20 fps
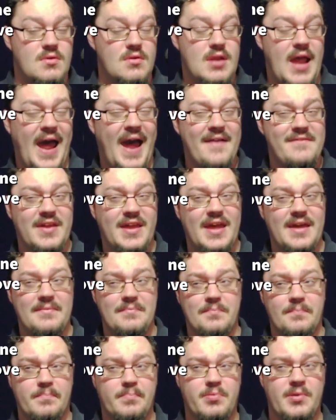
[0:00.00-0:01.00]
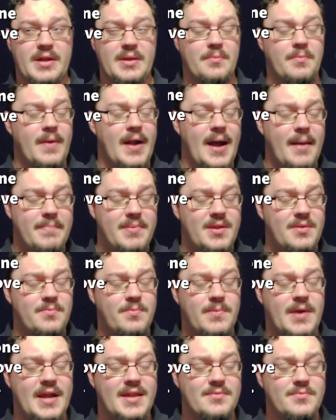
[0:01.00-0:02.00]
having a pretty rapid
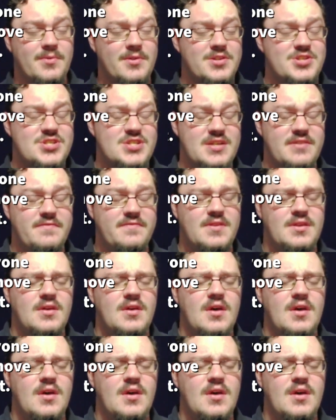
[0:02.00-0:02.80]
rightward shift.